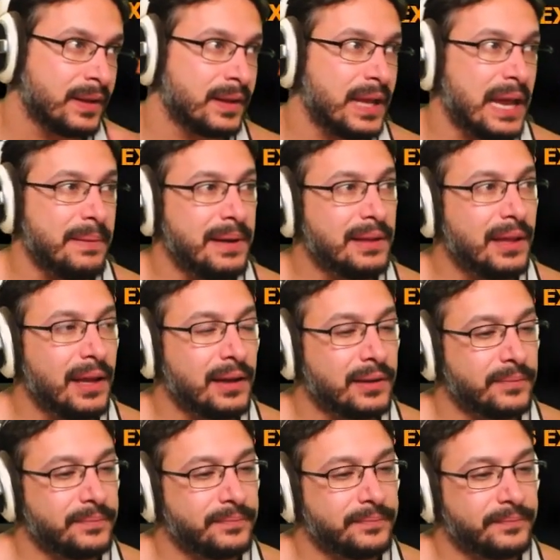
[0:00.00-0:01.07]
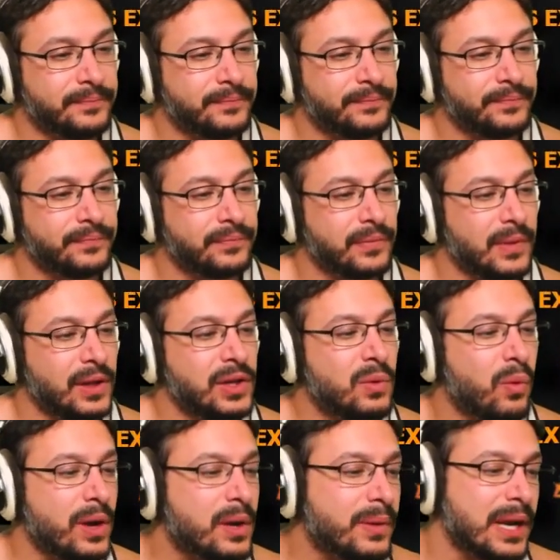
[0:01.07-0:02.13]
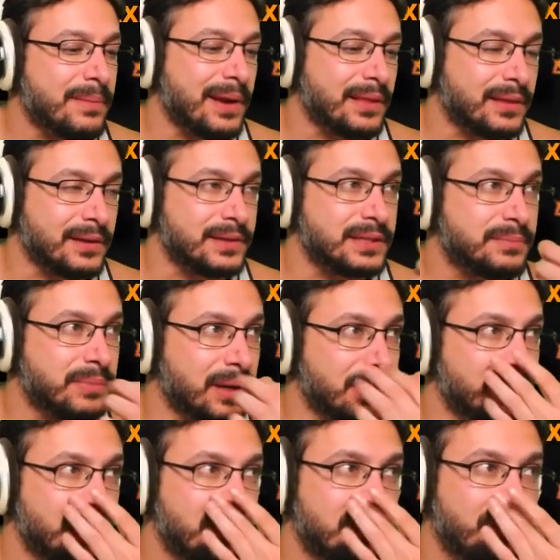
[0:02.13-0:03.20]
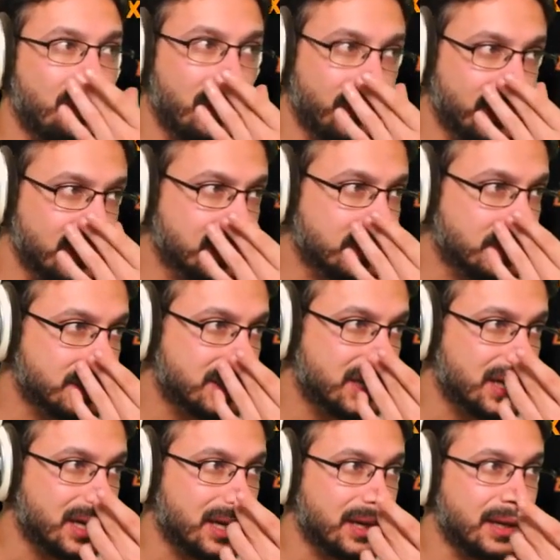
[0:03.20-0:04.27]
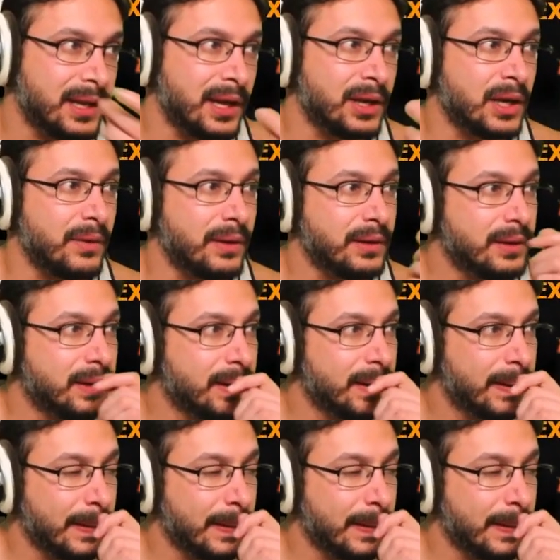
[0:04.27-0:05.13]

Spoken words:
I mean, like, you want to reanimate this, but you need more fuel to get it going.